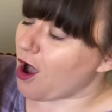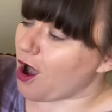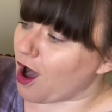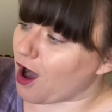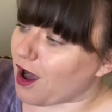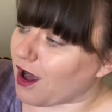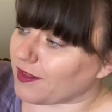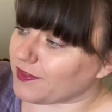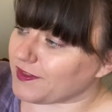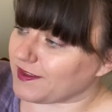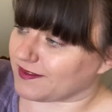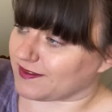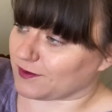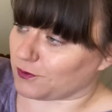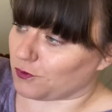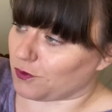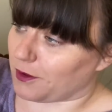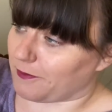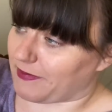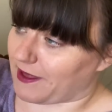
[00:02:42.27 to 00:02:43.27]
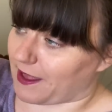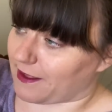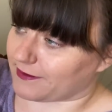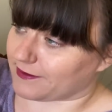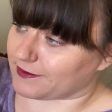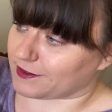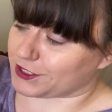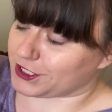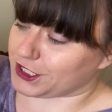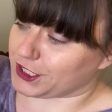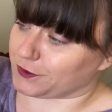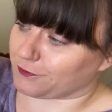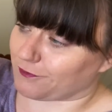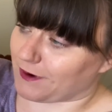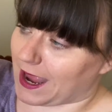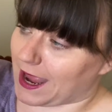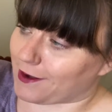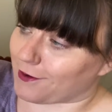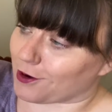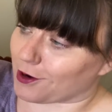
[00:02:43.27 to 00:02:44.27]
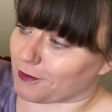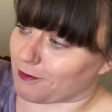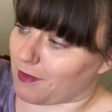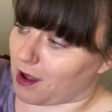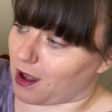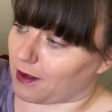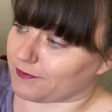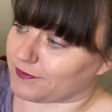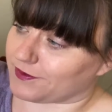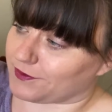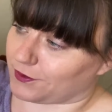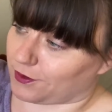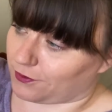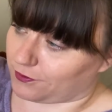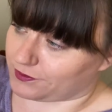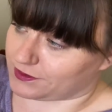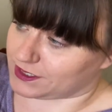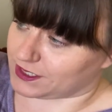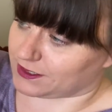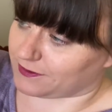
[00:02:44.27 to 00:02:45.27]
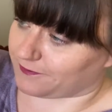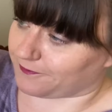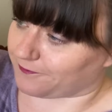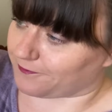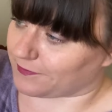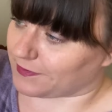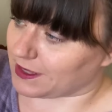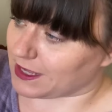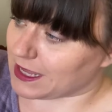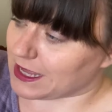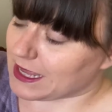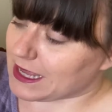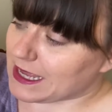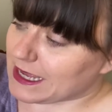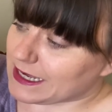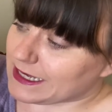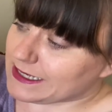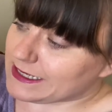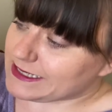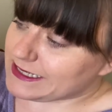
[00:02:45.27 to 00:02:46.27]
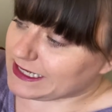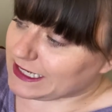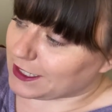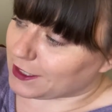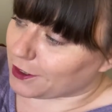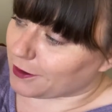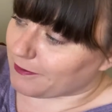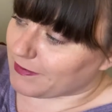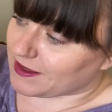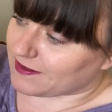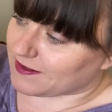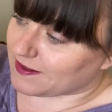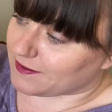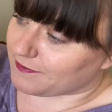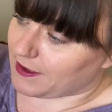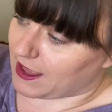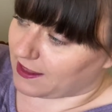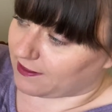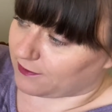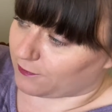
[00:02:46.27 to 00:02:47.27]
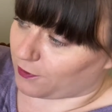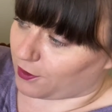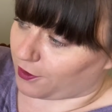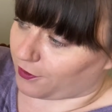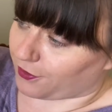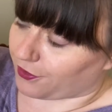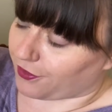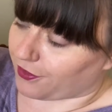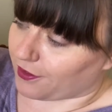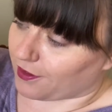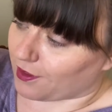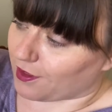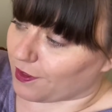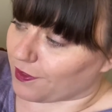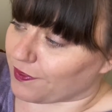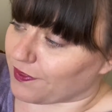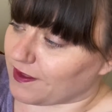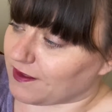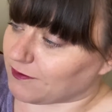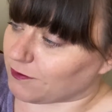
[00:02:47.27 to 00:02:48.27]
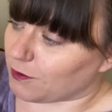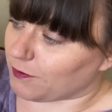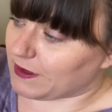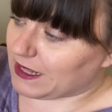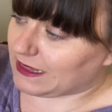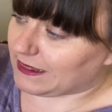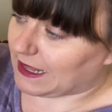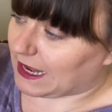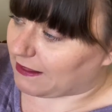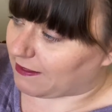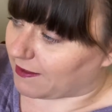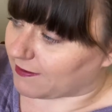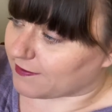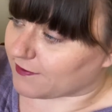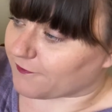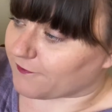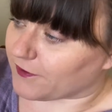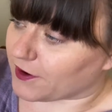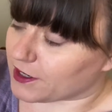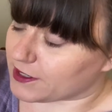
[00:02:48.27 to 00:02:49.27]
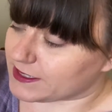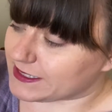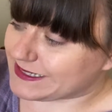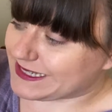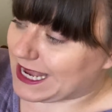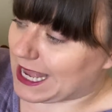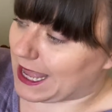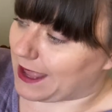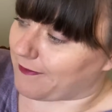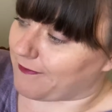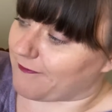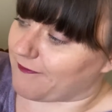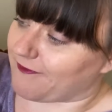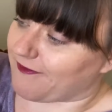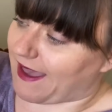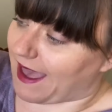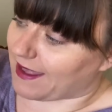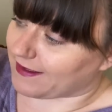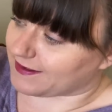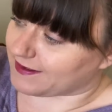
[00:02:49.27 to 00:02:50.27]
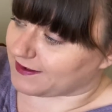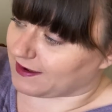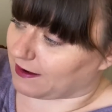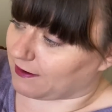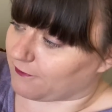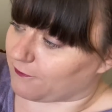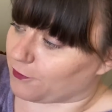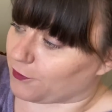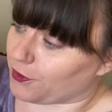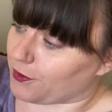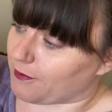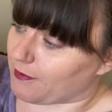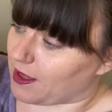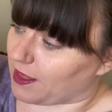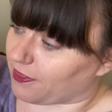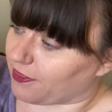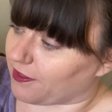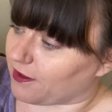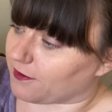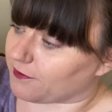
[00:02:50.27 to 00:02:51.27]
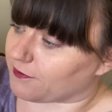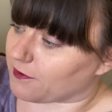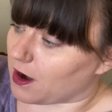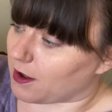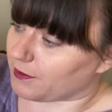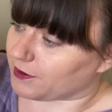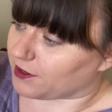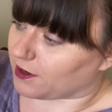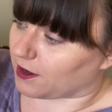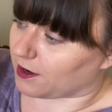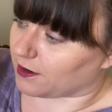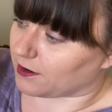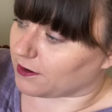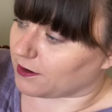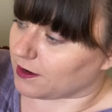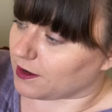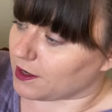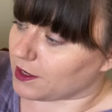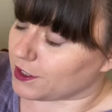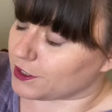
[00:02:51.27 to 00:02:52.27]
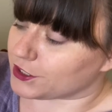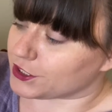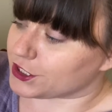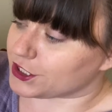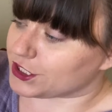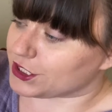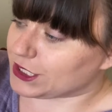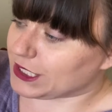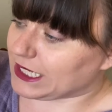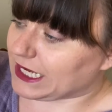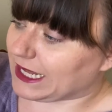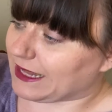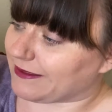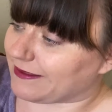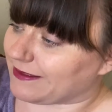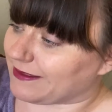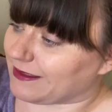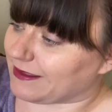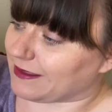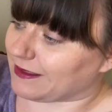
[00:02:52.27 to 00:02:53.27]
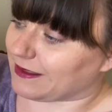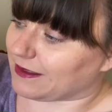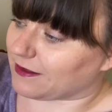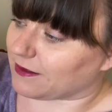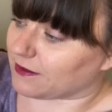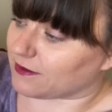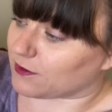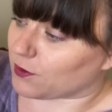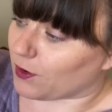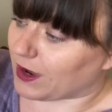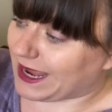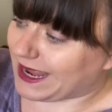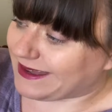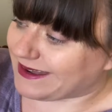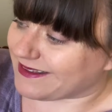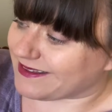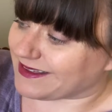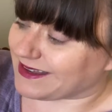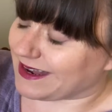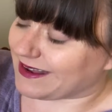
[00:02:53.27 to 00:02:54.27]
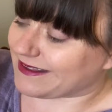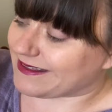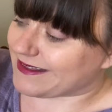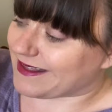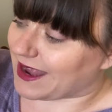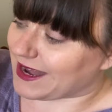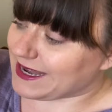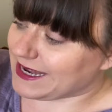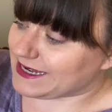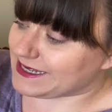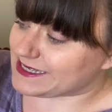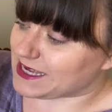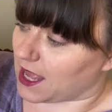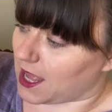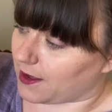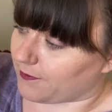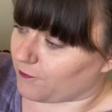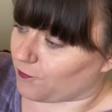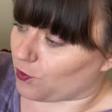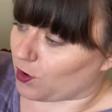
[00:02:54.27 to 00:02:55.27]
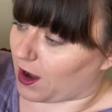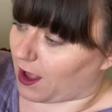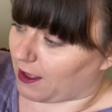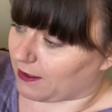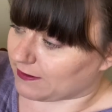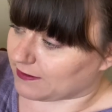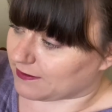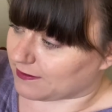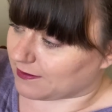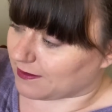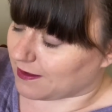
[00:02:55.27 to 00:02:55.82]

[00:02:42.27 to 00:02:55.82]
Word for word: On the school bus, she read her mom's note. Dear Mrs. Pensworth, this will be Lailah's first time fasting for the month of Ramadan. She is, so it is an exciting time for us.